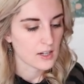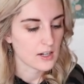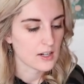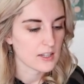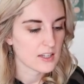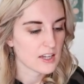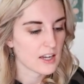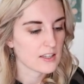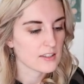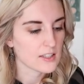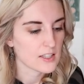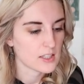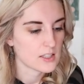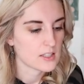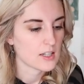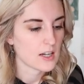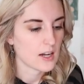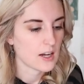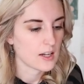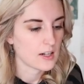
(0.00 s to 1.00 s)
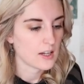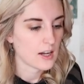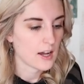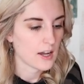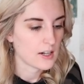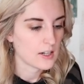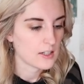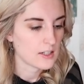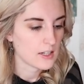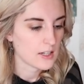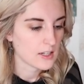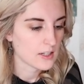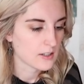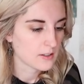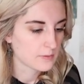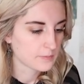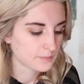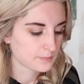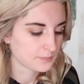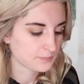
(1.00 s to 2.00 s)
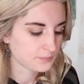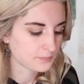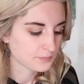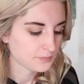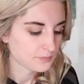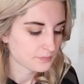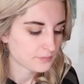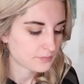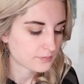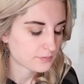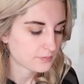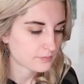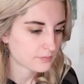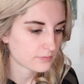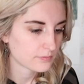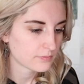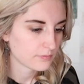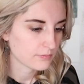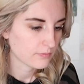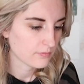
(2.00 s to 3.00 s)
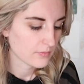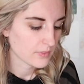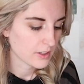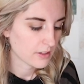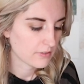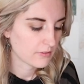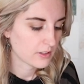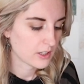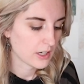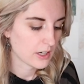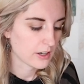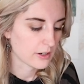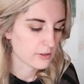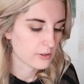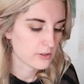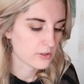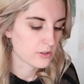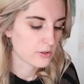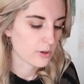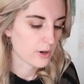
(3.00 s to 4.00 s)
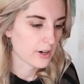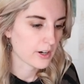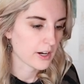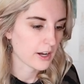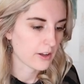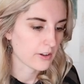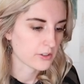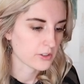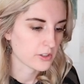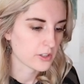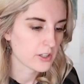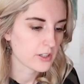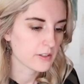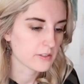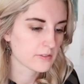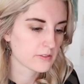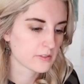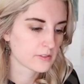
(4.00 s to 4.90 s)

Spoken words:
And again, let's add editing videos to our calendar.